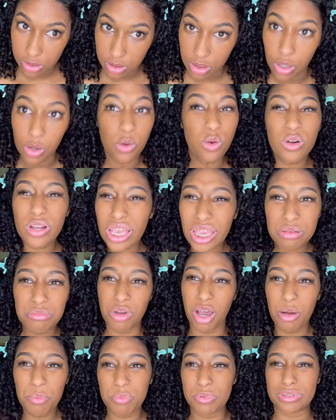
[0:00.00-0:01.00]
Who came
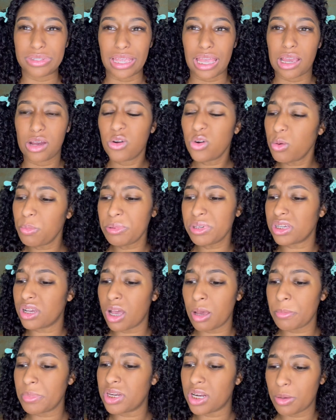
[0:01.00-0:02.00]
up with that? Who be
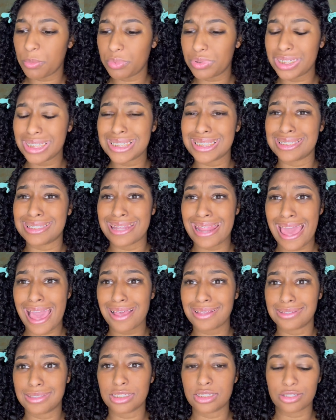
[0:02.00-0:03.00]
coming up with these
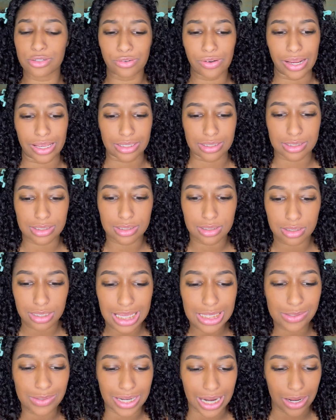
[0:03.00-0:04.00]
nasty trends?
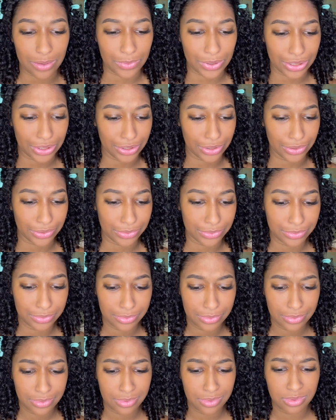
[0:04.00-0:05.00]
That's what I want to know.
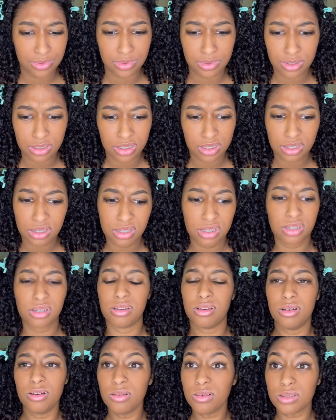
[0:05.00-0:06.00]

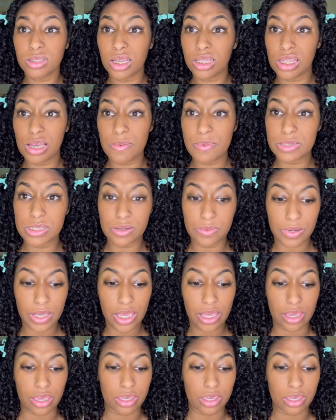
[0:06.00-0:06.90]
Who thought that was okay?